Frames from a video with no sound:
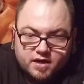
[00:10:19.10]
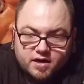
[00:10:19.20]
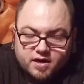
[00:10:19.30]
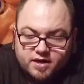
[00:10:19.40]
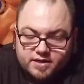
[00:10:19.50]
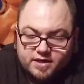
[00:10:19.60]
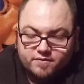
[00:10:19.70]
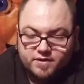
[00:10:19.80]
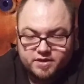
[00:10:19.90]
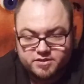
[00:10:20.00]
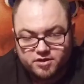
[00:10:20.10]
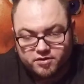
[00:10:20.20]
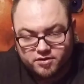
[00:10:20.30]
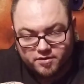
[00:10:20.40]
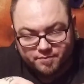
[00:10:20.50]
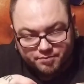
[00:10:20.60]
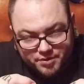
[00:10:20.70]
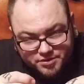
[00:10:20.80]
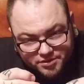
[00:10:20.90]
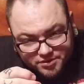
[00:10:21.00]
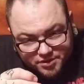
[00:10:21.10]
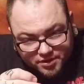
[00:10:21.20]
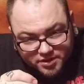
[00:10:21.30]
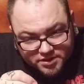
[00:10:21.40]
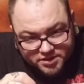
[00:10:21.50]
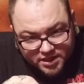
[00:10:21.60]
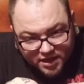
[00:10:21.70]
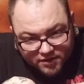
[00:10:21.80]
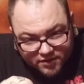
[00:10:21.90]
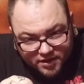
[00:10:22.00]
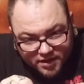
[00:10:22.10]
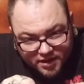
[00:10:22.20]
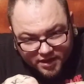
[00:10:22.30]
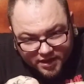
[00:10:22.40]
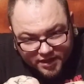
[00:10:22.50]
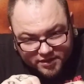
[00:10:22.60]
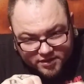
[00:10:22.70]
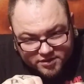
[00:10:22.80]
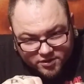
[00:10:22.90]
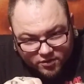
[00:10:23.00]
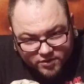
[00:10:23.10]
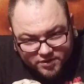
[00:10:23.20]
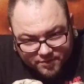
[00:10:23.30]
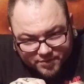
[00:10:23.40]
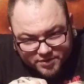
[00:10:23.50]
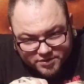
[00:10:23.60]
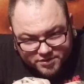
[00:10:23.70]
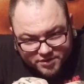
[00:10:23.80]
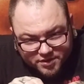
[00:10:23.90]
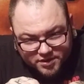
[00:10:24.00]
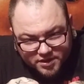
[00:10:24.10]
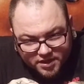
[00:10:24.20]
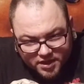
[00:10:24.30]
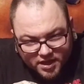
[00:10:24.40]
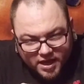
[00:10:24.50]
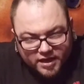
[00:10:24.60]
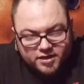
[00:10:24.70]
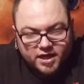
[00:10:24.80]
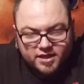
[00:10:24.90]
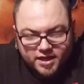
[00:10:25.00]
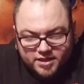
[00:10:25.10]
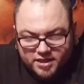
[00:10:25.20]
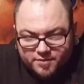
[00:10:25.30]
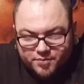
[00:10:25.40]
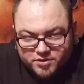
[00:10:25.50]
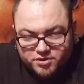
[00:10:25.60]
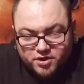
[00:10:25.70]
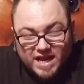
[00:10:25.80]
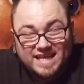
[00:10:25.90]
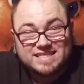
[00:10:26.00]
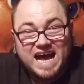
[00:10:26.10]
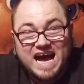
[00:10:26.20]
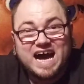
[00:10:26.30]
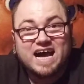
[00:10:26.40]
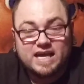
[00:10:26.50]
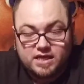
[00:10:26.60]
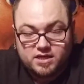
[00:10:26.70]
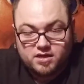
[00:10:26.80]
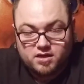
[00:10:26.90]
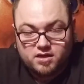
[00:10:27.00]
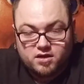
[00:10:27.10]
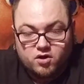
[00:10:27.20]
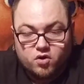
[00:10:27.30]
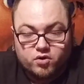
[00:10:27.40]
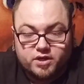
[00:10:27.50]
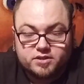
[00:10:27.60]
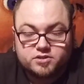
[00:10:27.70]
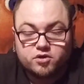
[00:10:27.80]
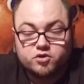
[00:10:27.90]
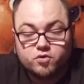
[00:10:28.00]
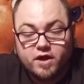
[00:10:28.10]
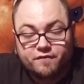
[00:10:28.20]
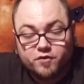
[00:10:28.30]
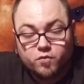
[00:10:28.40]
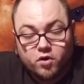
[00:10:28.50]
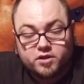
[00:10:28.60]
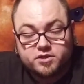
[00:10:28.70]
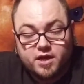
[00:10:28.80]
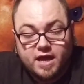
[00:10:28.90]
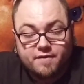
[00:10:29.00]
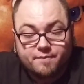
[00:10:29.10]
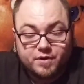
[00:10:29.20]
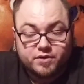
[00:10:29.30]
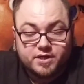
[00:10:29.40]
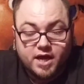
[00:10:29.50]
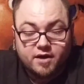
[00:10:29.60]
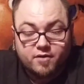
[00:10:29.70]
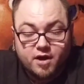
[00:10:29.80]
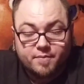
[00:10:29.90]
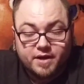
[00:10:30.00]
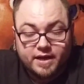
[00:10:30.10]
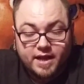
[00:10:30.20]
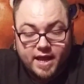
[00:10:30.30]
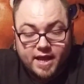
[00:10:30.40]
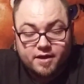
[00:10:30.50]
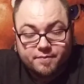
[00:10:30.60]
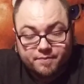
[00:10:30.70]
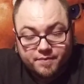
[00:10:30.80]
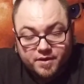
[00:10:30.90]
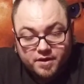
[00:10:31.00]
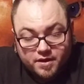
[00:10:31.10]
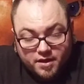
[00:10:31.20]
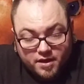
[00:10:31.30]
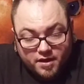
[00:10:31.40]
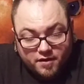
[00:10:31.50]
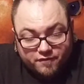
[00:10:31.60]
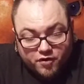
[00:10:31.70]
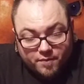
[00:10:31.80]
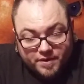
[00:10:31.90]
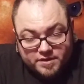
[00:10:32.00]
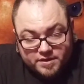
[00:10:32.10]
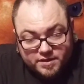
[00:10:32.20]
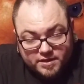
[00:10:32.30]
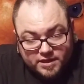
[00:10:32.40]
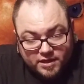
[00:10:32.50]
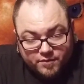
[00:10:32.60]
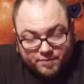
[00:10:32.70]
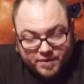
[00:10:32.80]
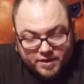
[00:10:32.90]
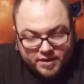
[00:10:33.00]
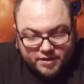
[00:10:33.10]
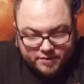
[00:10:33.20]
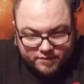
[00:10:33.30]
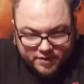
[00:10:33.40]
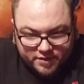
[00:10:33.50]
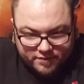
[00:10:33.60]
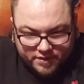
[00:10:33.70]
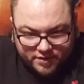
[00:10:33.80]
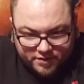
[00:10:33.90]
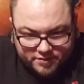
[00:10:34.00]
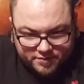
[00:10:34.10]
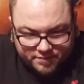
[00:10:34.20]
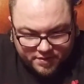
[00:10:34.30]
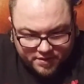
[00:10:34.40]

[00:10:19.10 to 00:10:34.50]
Alright, now we're going to show you the butcher's hook. Let's see how he looks holding the butcher's hook. And look, I like that the butcher hook has an eye on it. So if you wanted to build a diorama and hang him from it, it would be really, really awesome.